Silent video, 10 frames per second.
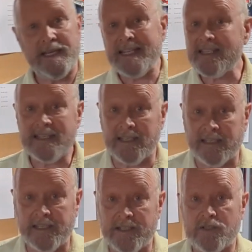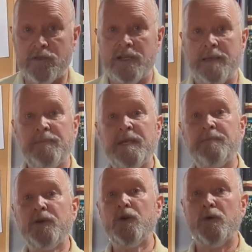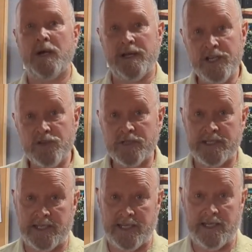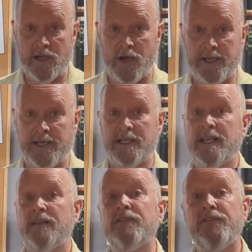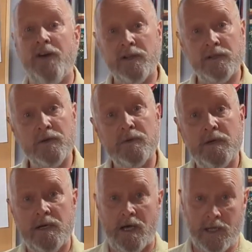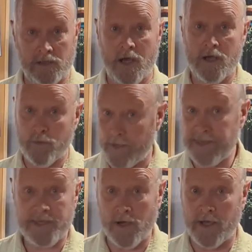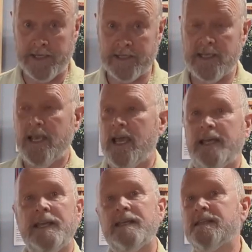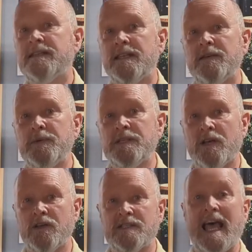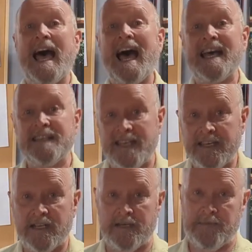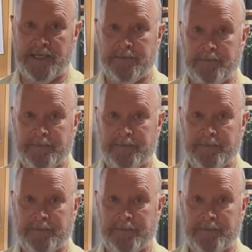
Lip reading: instantly so that people who are interested in the audit can follow along with the audit and they can see the results as they come in.